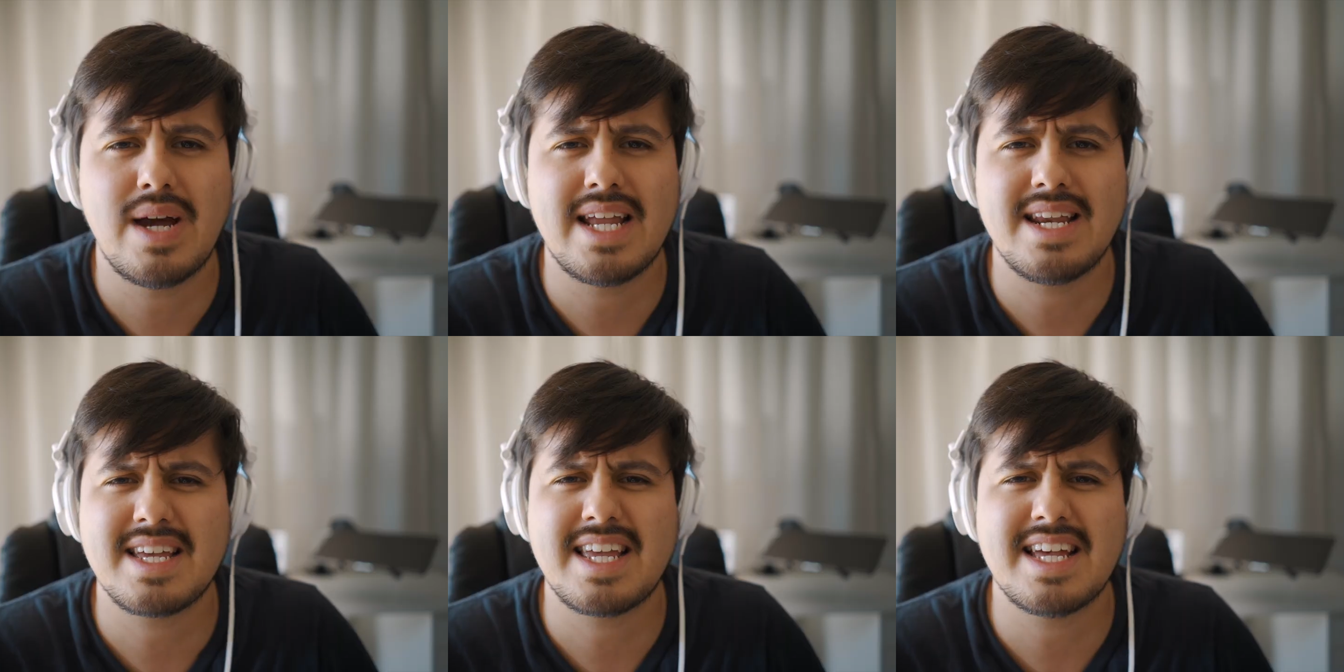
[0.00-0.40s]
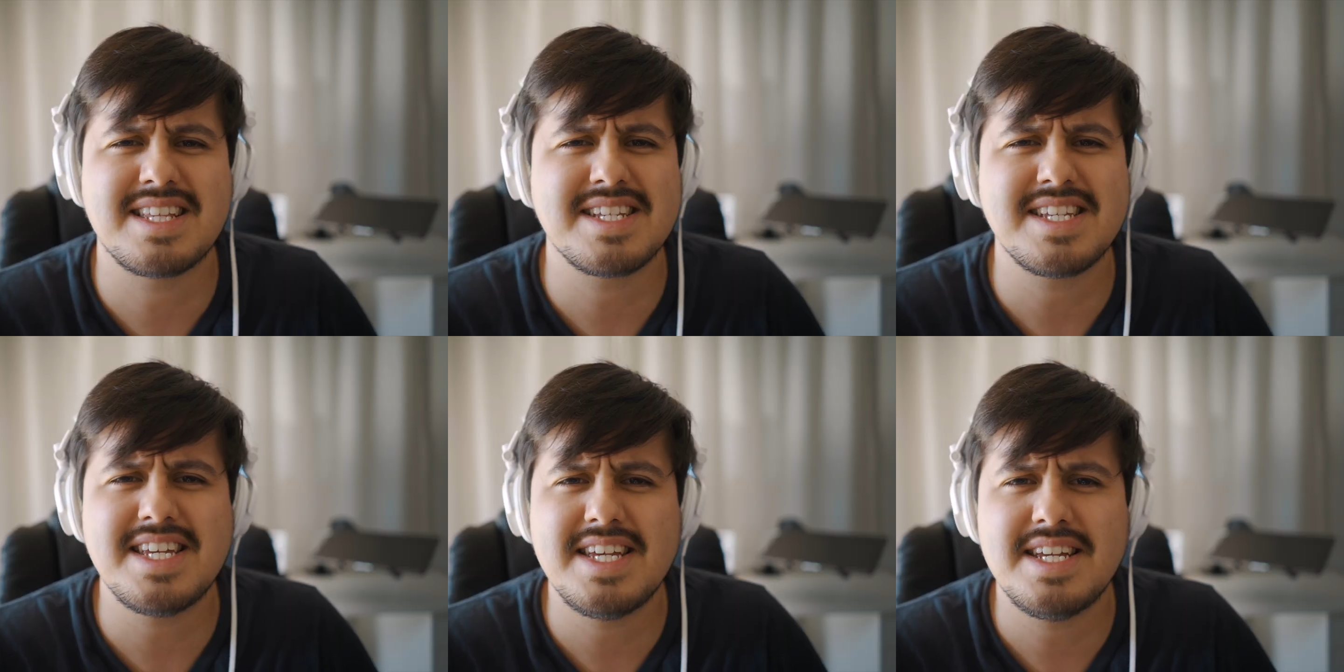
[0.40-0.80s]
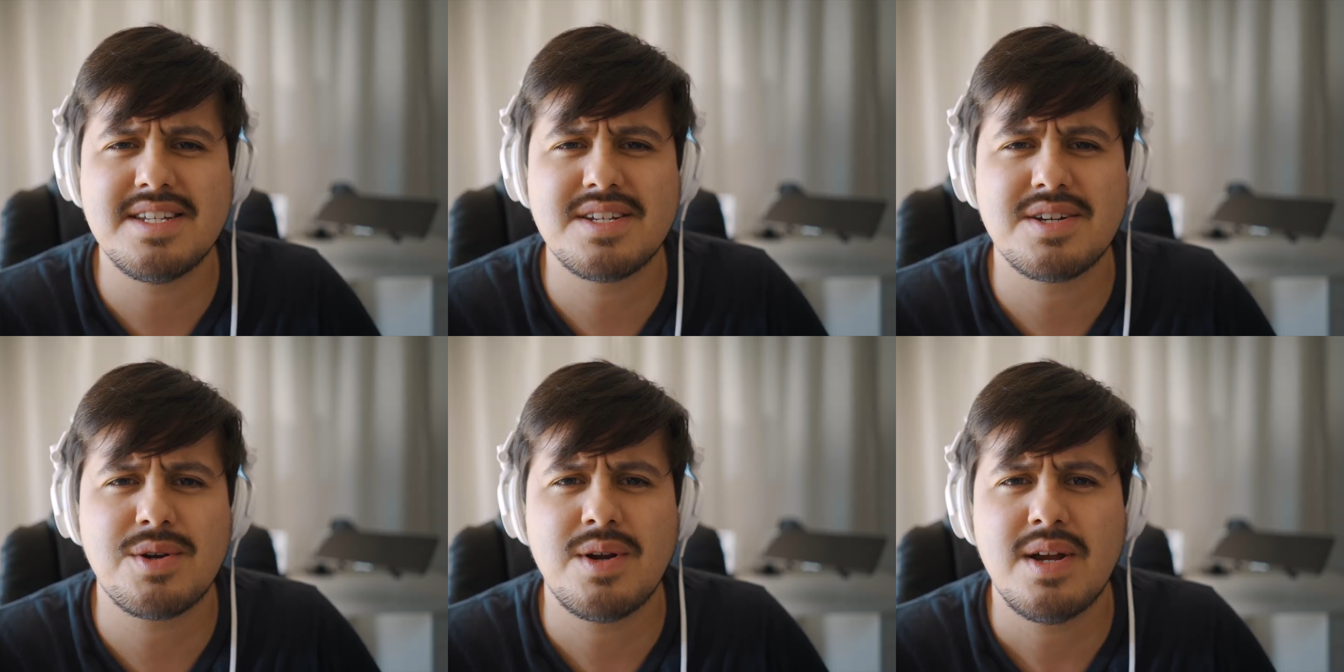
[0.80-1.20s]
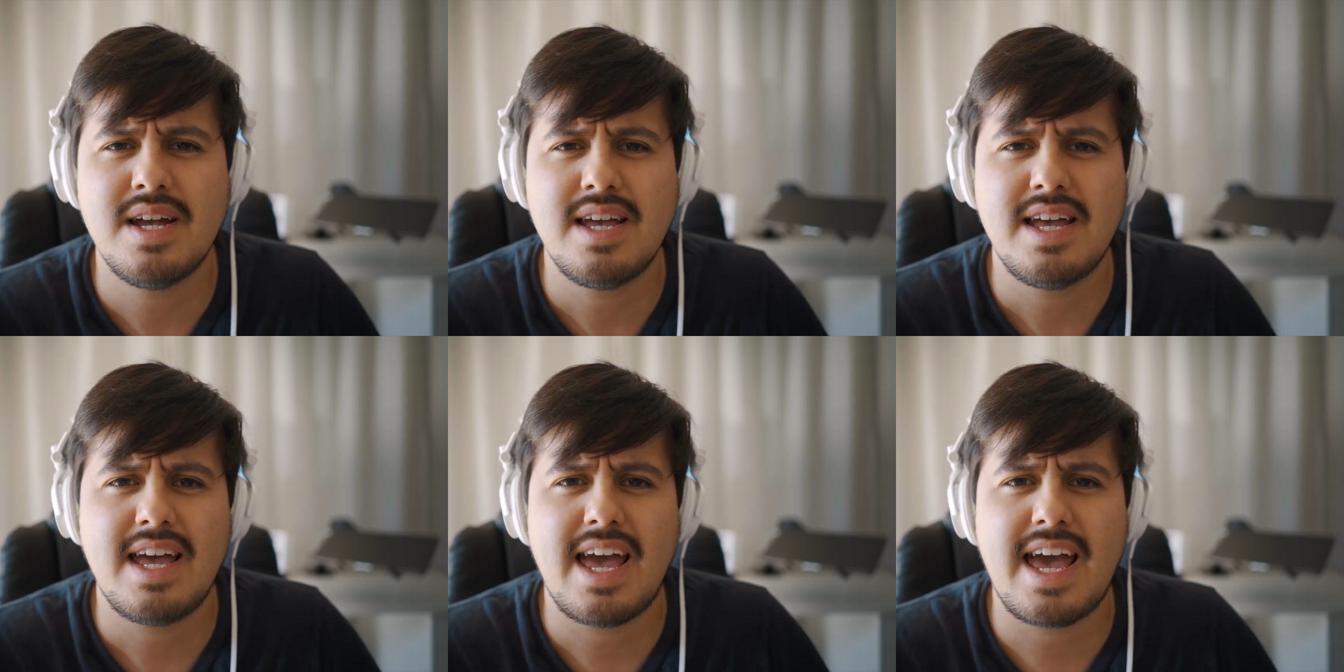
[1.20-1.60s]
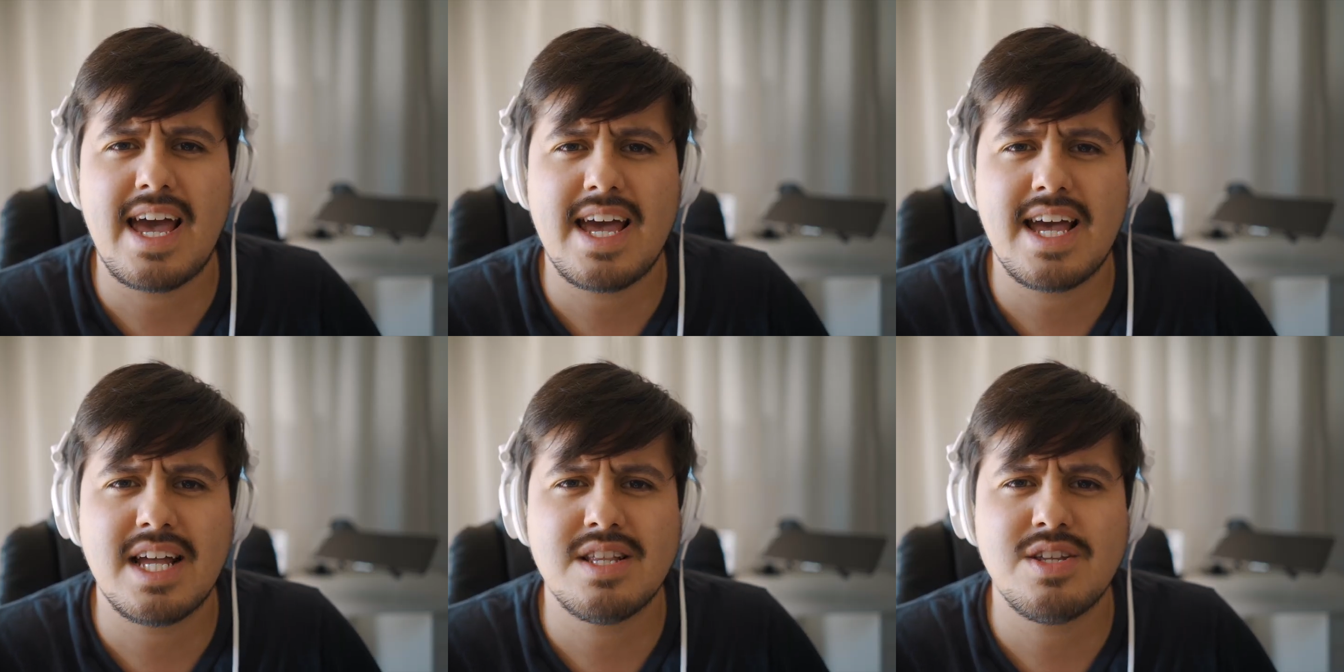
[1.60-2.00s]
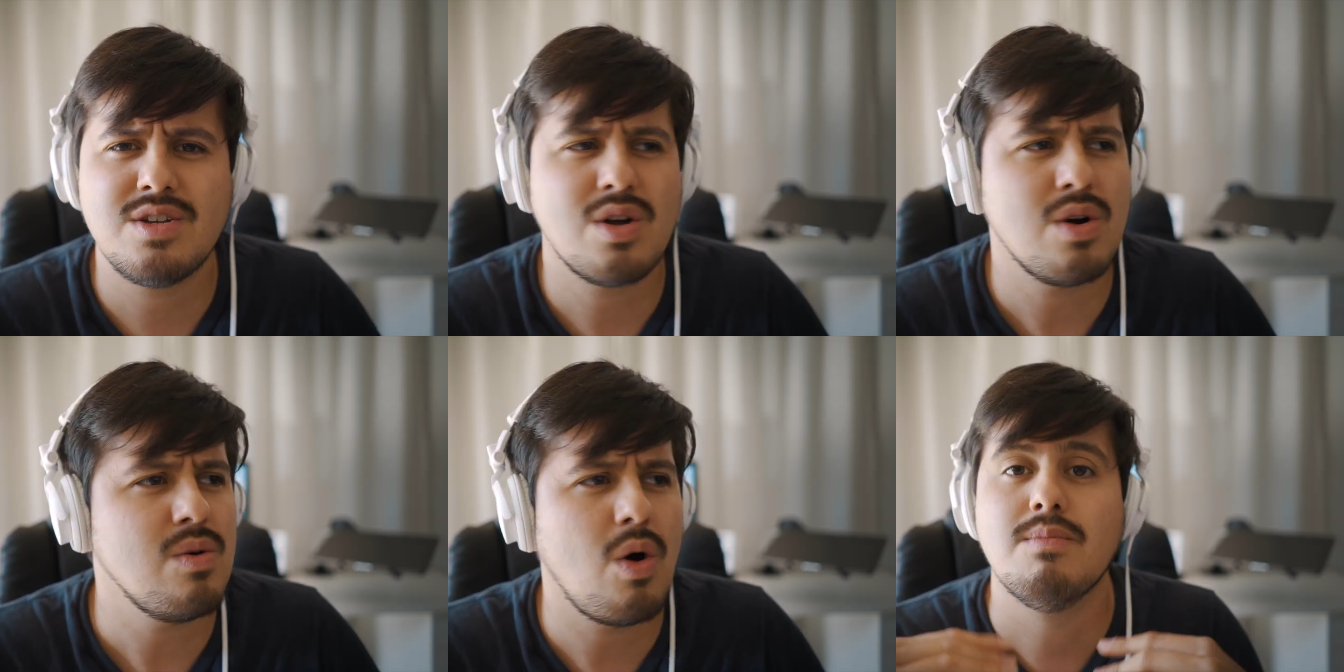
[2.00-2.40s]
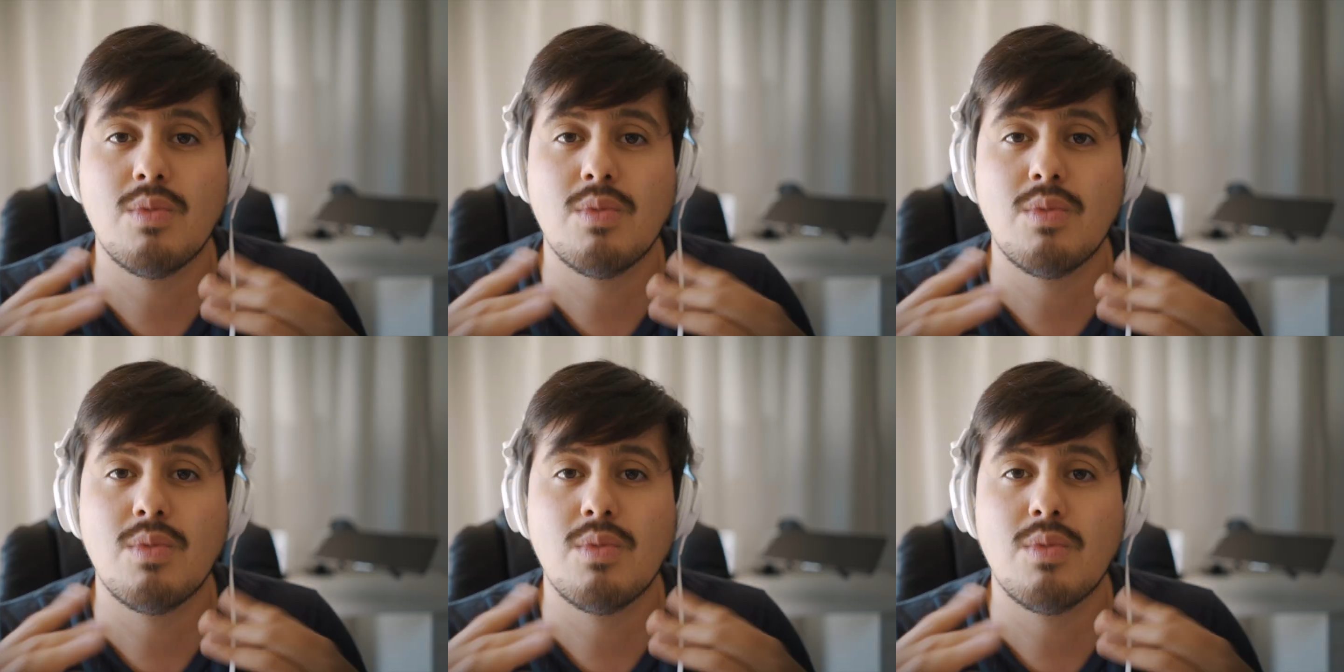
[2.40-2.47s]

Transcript: and it gets easier. And you know,